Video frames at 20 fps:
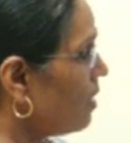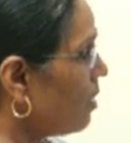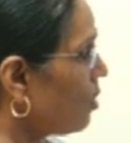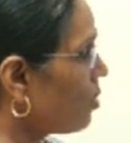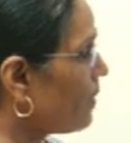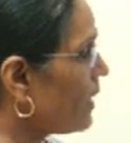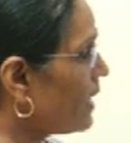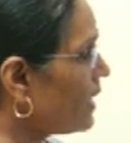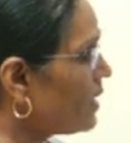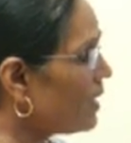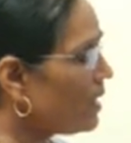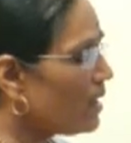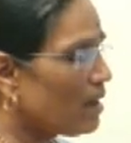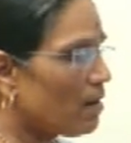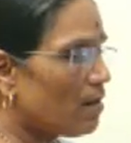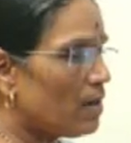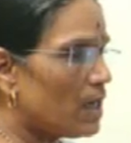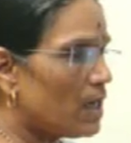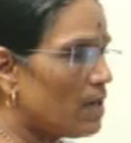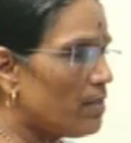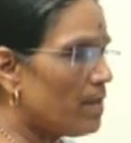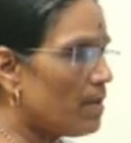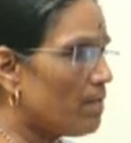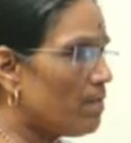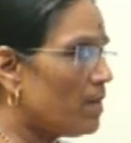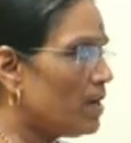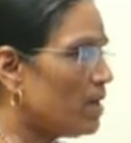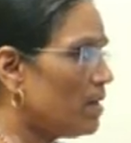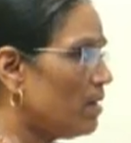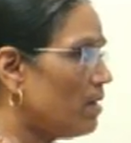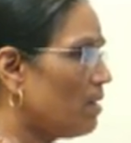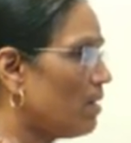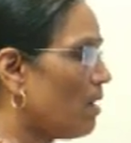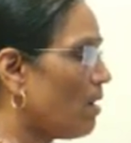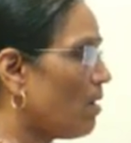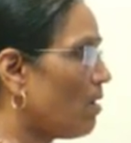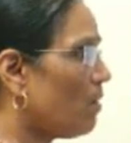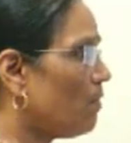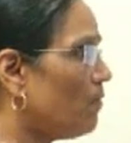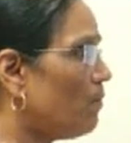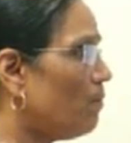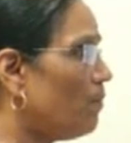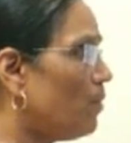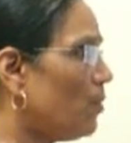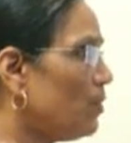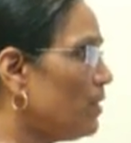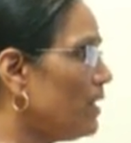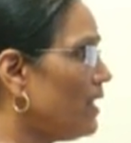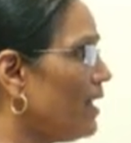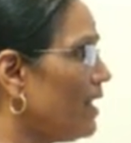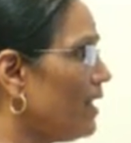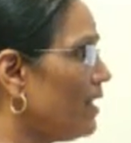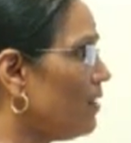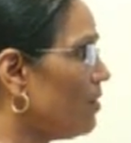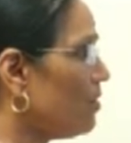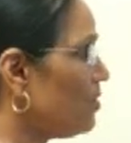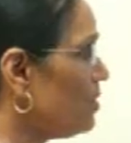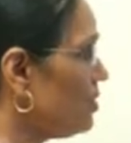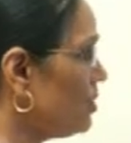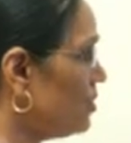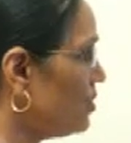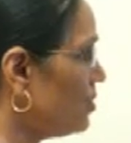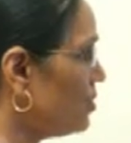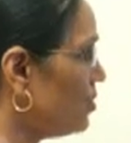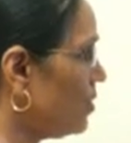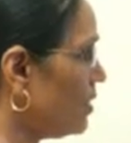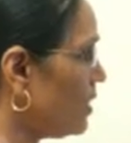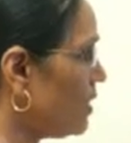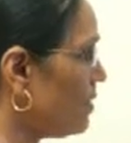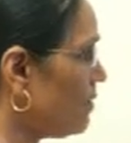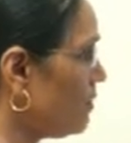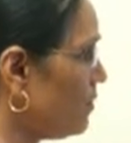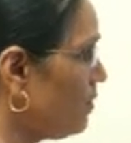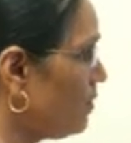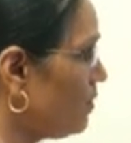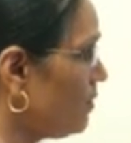orbital quantum number of both electrons should come